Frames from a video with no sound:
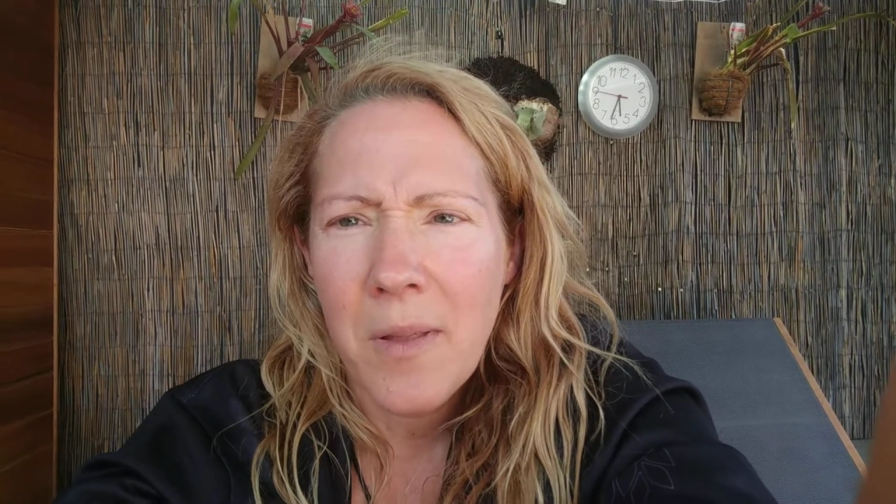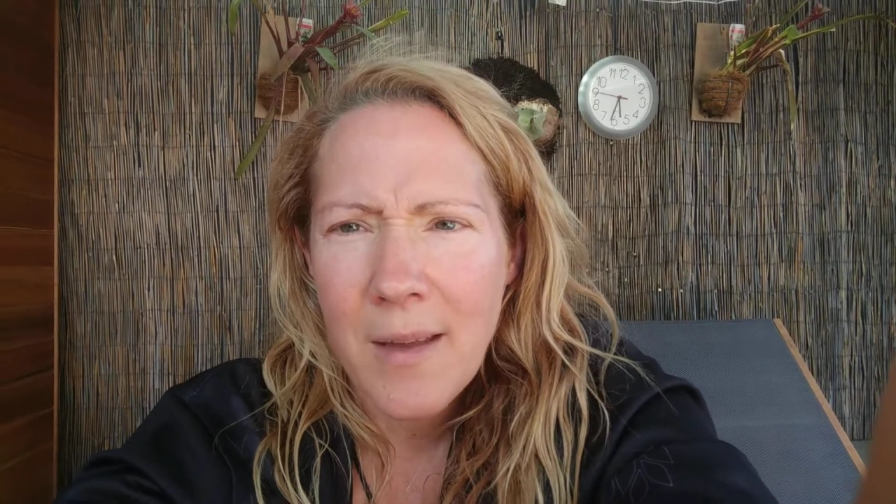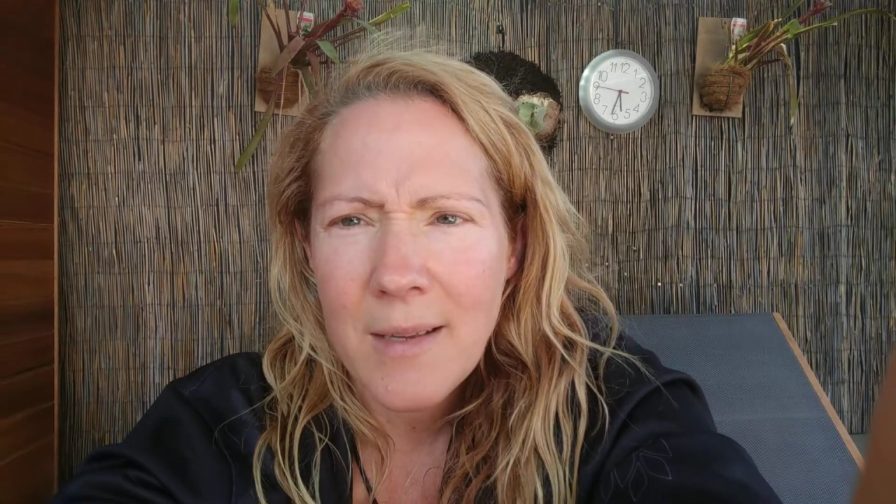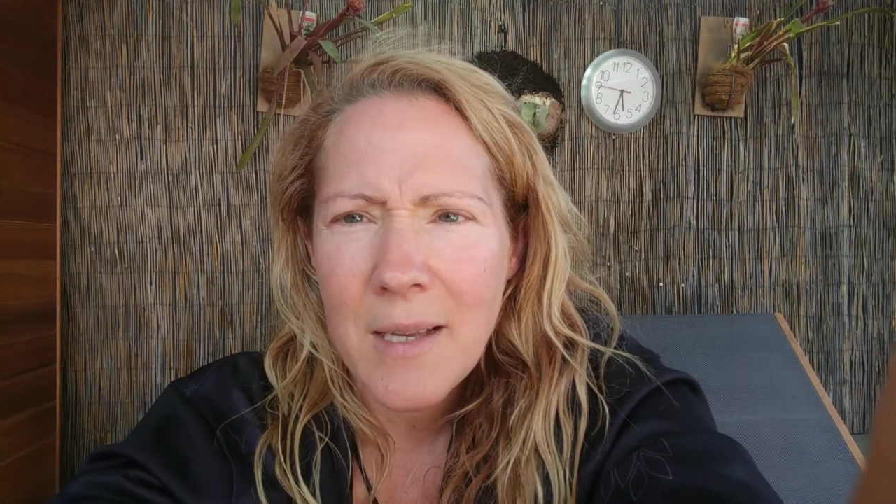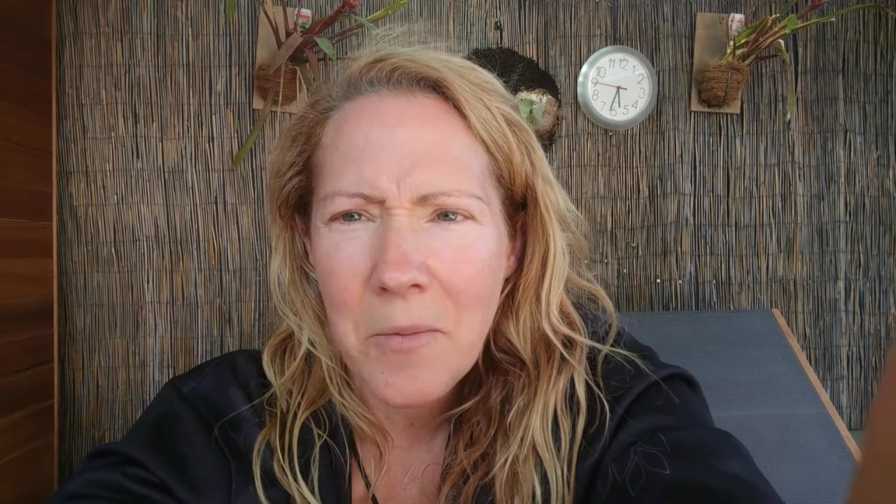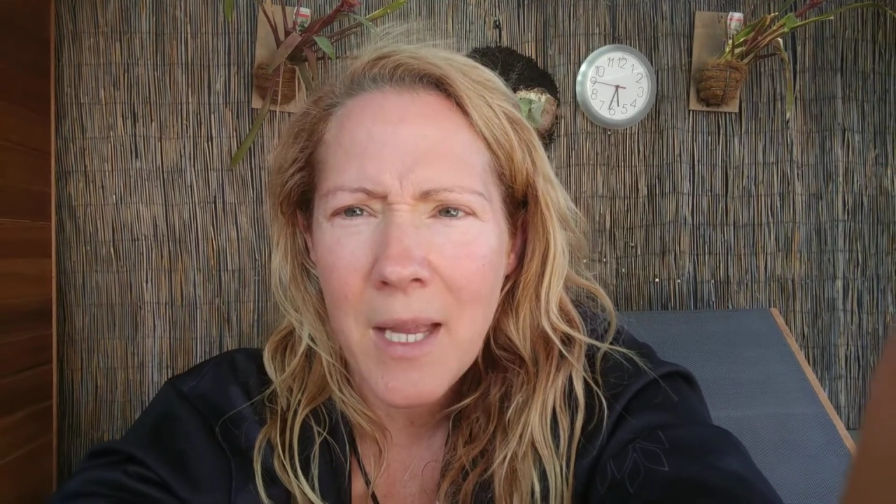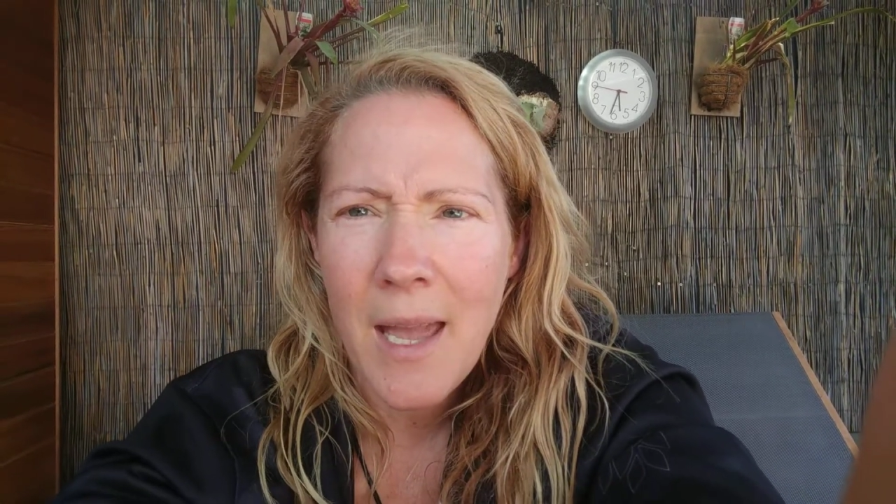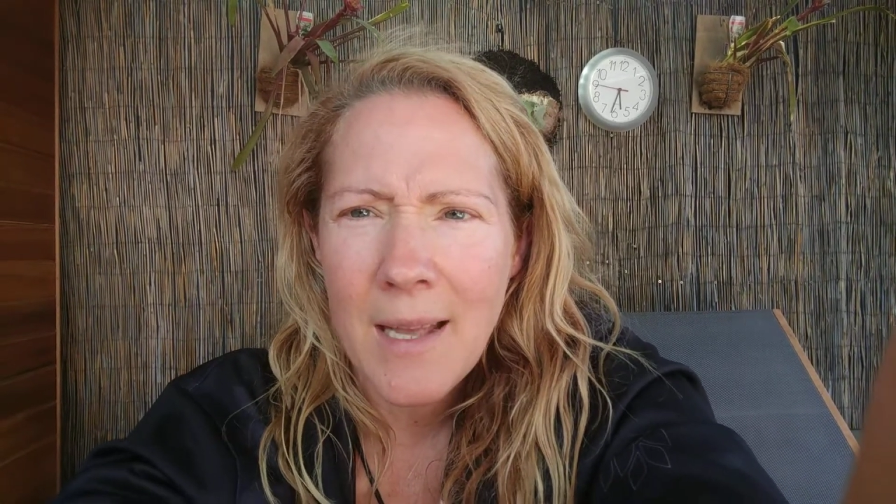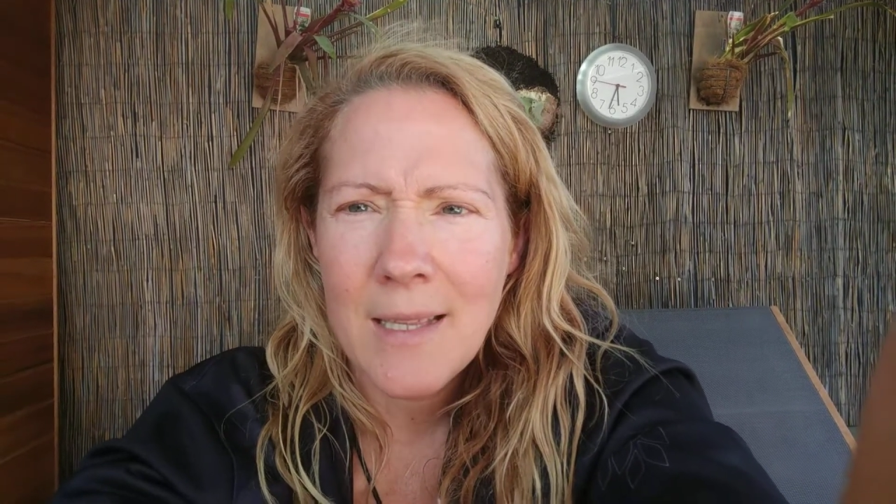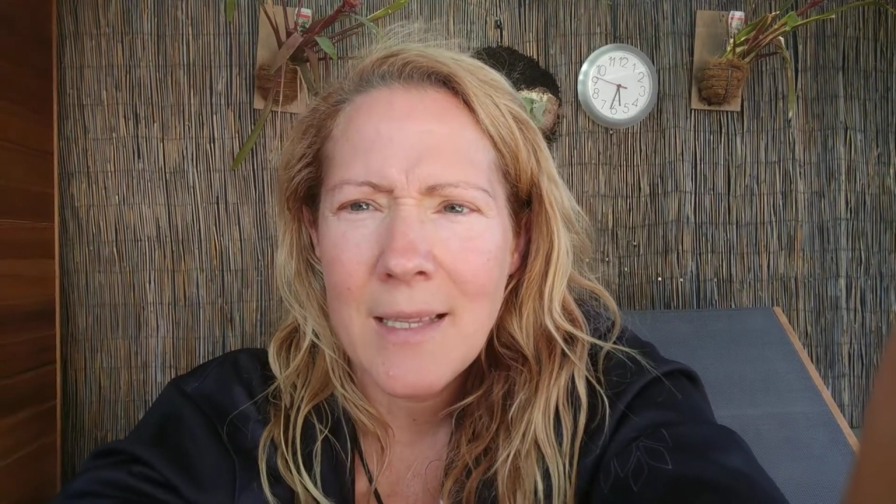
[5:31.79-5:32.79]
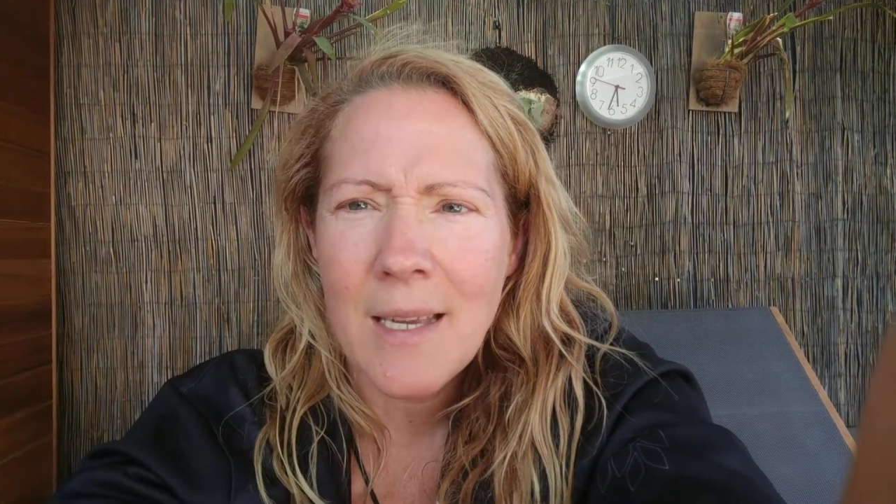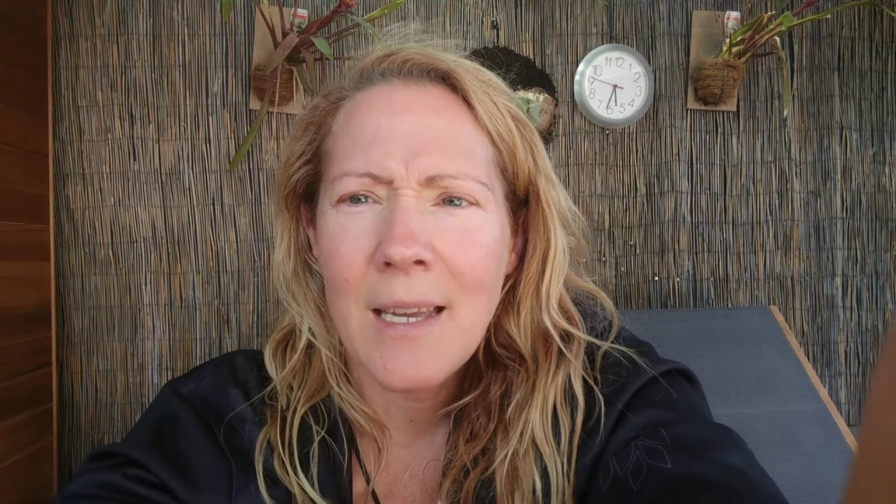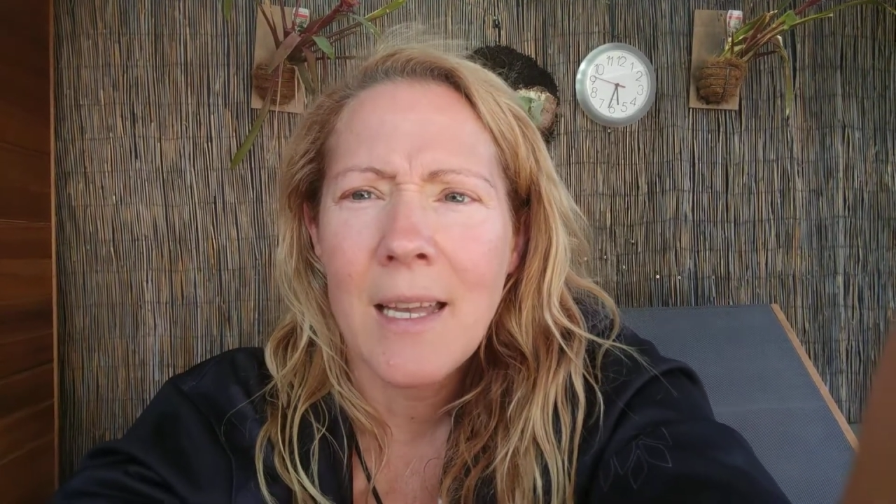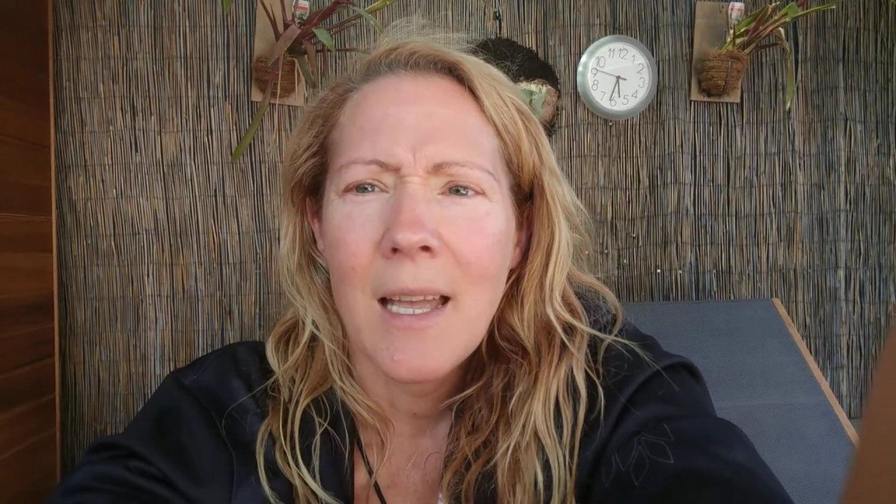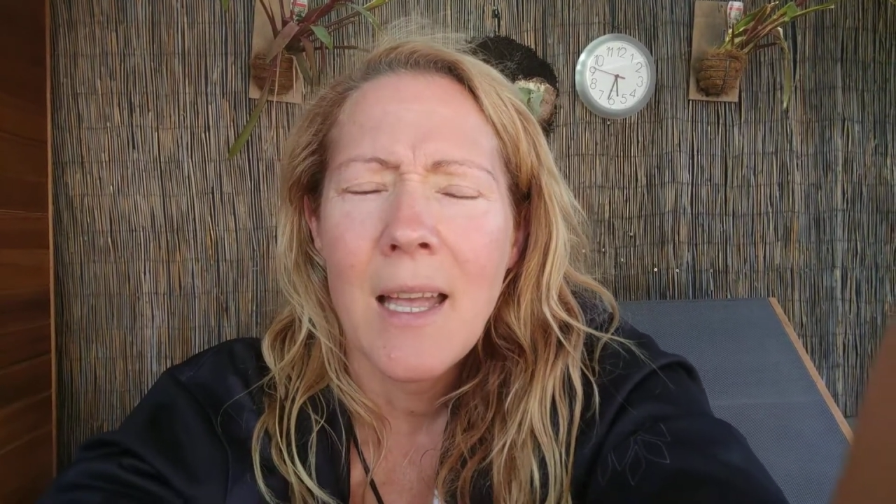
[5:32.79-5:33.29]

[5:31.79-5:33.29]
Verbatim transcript: things that we can't see.